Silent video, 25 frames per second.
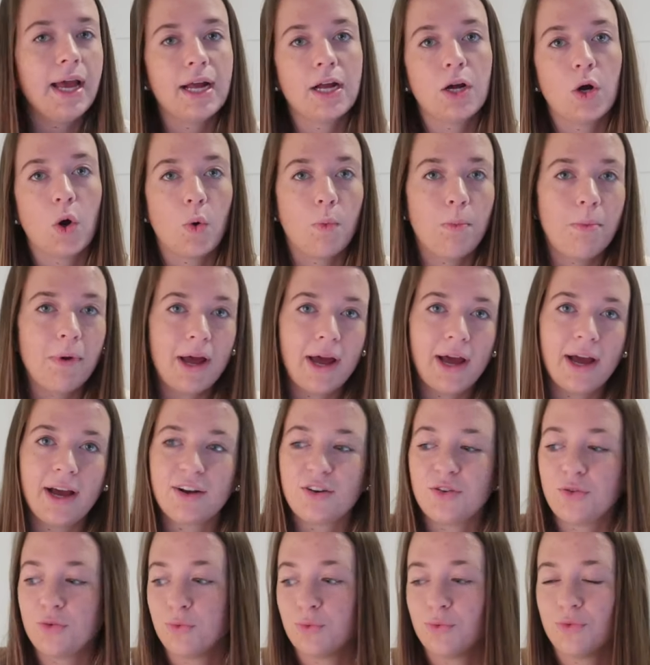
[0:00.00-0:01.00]
Go
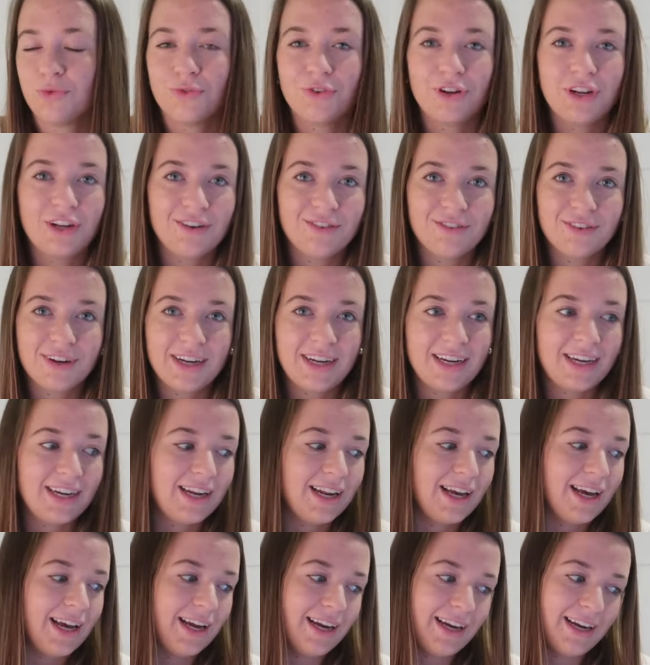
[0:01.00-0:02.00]
back,
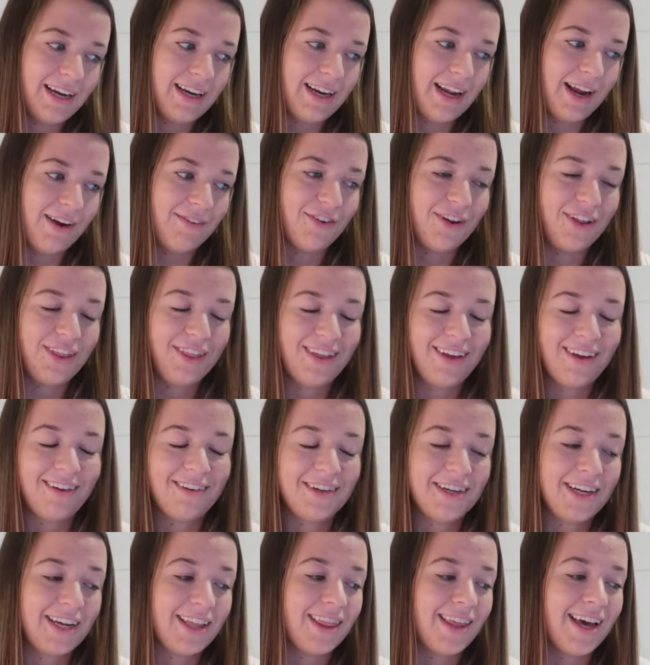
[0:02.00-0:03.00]
reread, and everything
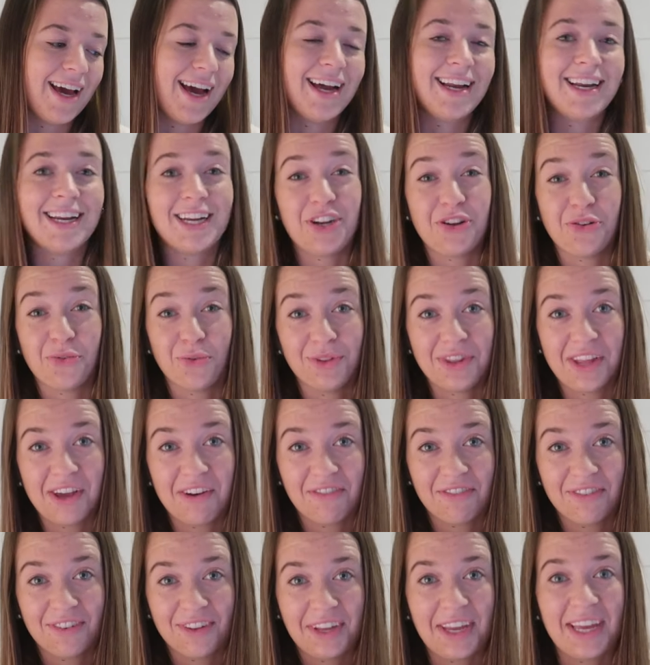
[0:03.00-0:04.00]
like that, and you will
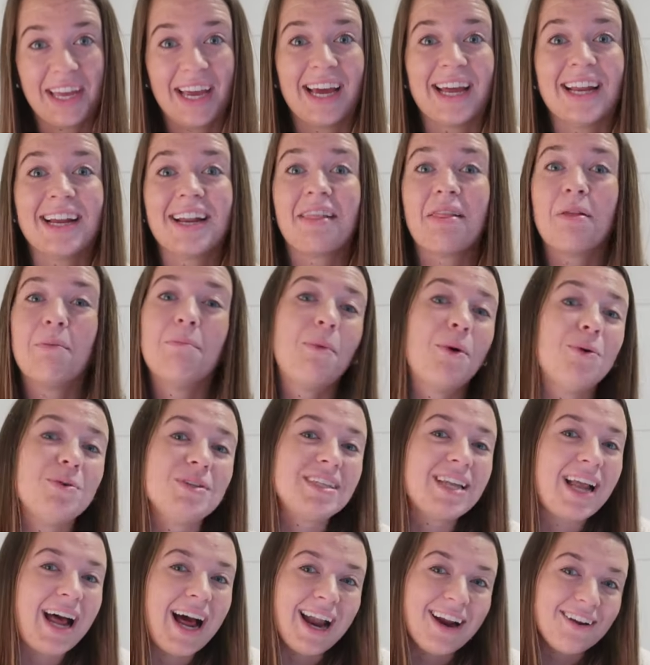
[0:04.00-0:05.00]
definitely get the
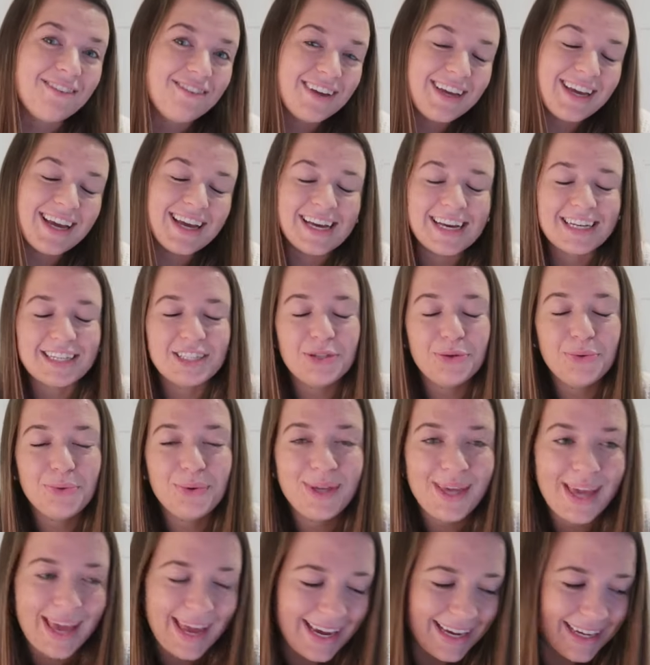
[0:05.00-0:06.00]
most out of it as you
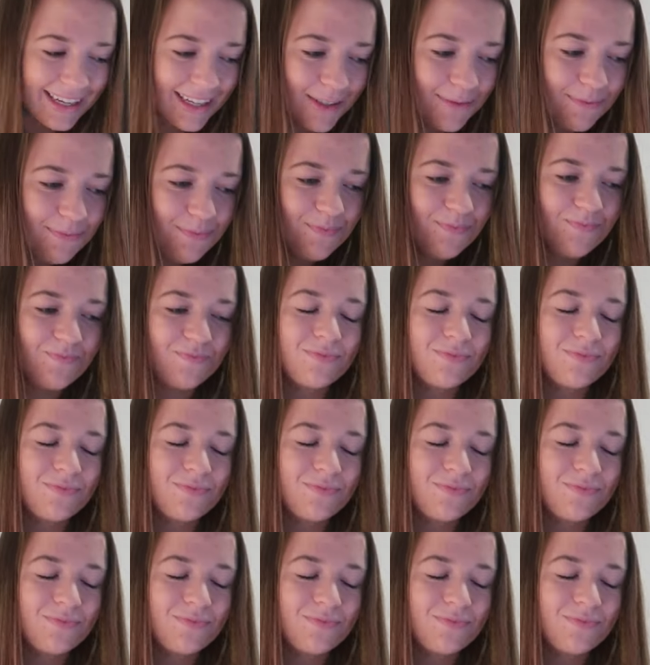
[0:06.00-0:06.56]
can.